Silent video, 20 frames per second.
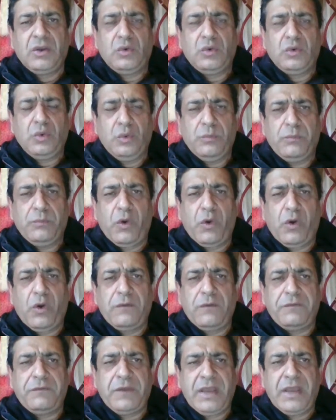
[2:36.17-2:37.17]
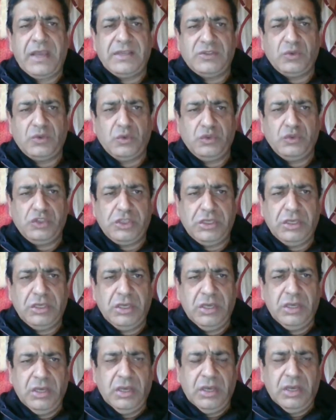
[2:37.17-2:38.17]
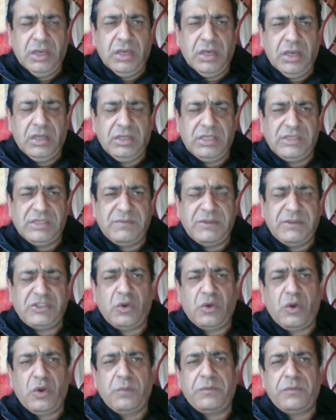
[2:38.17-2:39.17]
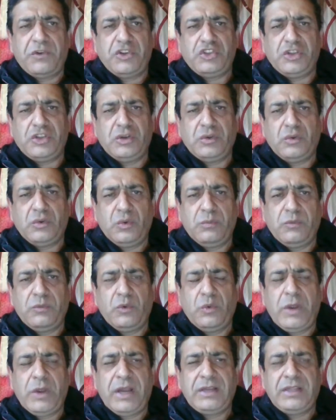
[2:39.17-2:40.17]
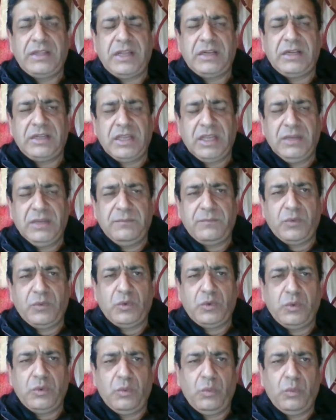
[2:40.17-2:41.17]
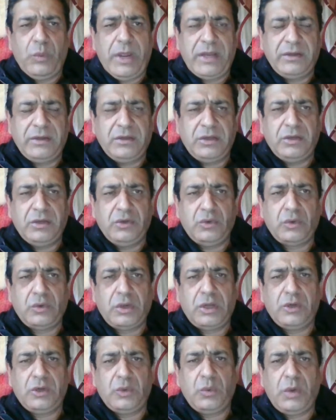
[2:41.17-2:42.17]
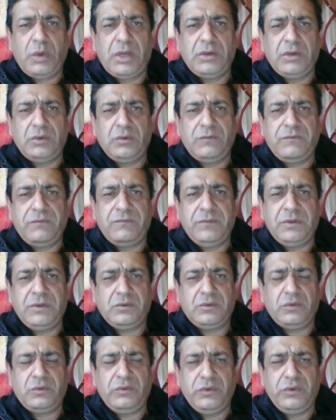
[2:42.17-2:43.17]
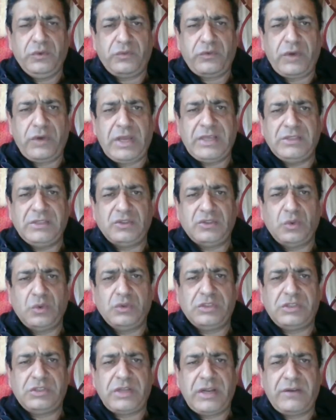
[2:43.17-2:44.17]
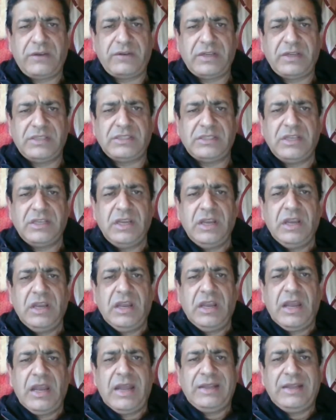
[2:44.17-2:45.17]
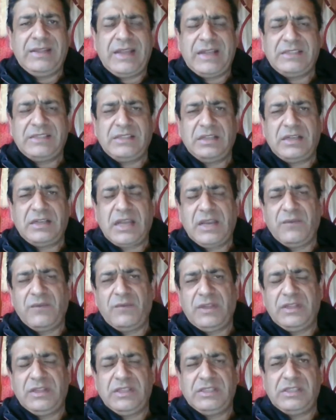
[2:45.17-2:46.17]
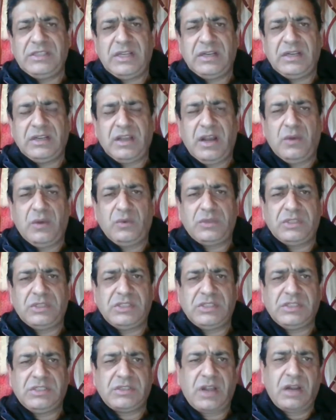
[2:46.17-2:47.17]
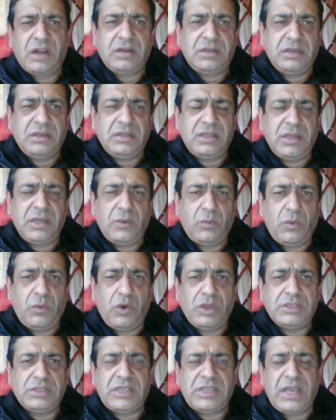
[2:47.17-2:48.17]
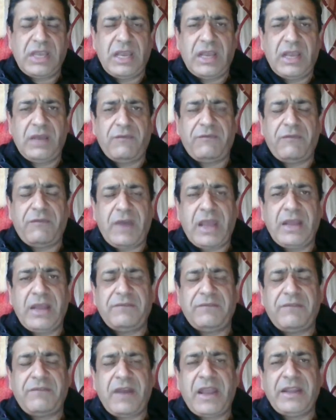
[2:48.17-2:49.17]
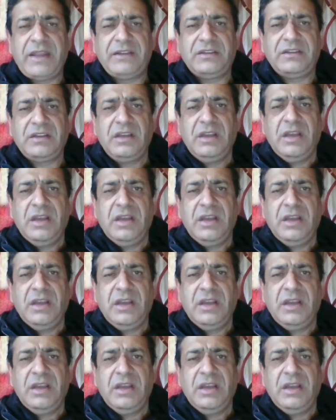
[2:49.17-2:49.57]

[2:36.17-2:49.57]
group of SOG, the Special Operation Group who had that input, went to Kathua to neutralize those terrorists. And that's the time when this encounter started. There was a firefight,